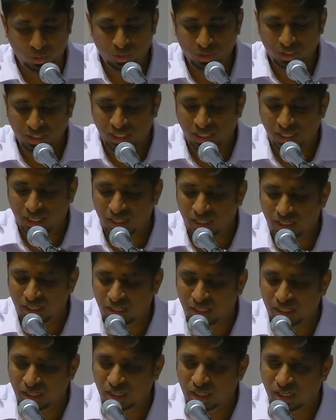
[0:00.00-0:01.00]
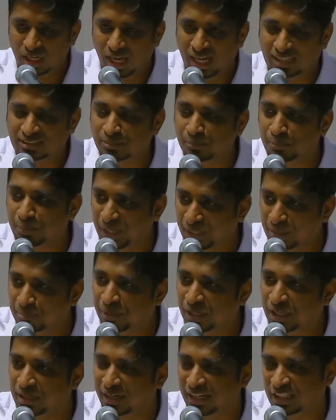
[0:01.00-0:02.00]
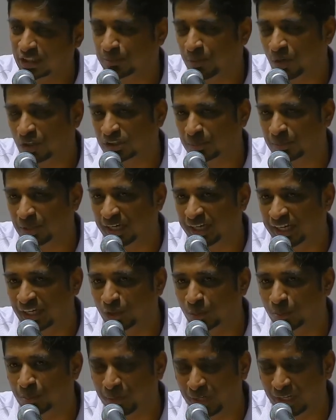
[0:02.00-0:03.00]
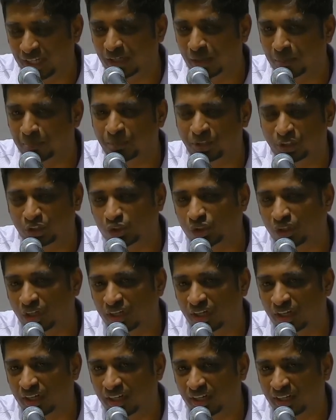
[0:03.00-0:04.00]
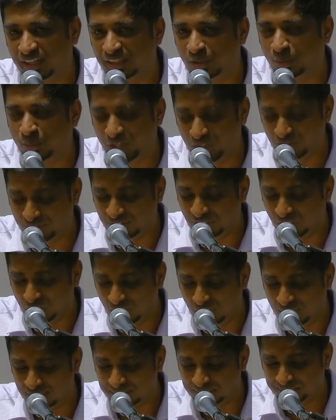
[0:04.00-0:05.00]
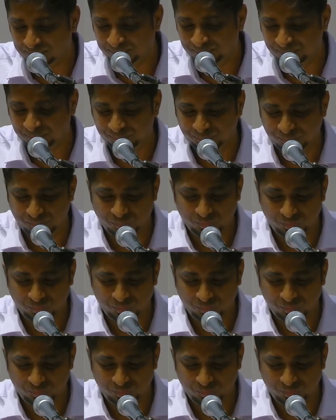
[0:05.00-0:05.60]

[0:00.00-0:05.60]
you know, has a big, big responsibility to bring up the children in the way of the Lord.